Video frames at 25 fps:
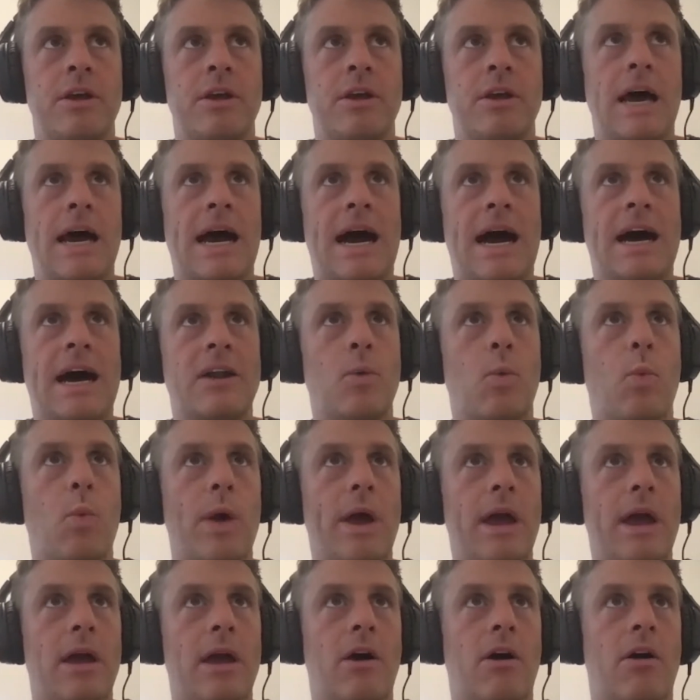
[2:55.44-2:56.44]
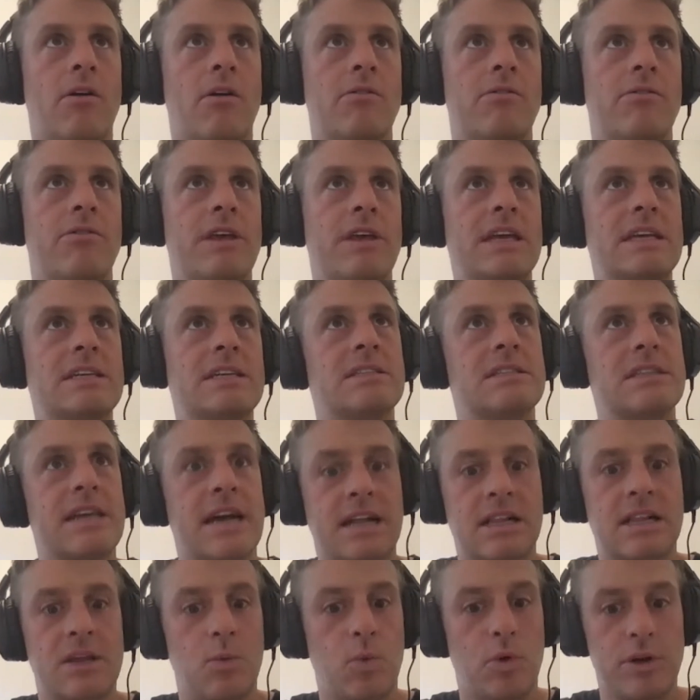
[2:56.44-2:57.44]
are unaware of
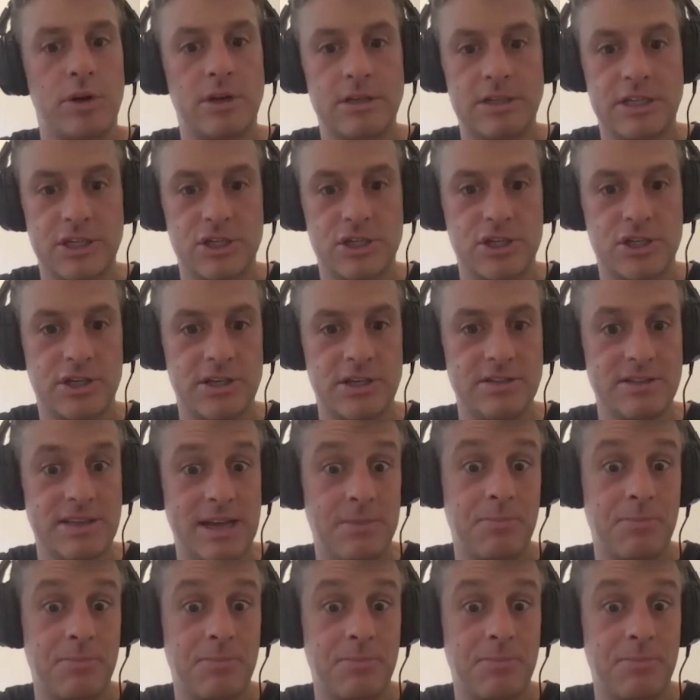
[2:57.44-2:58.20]
exactly what an addiction is,